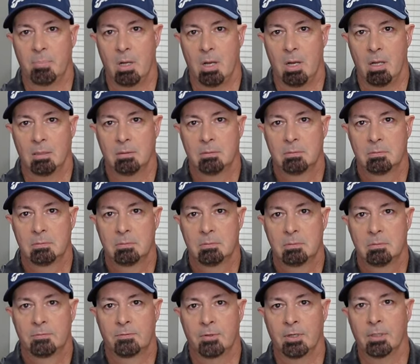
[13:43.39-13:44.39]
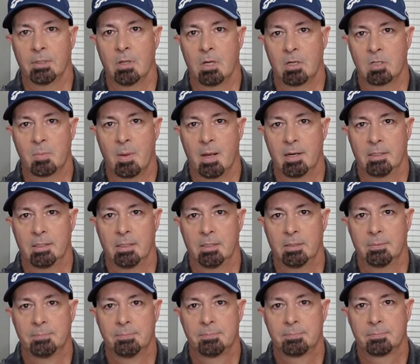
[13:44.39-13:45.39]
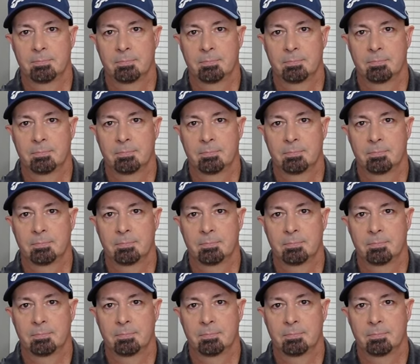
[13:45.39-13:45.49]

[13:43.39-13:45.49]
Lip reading: ball for your launch monitor.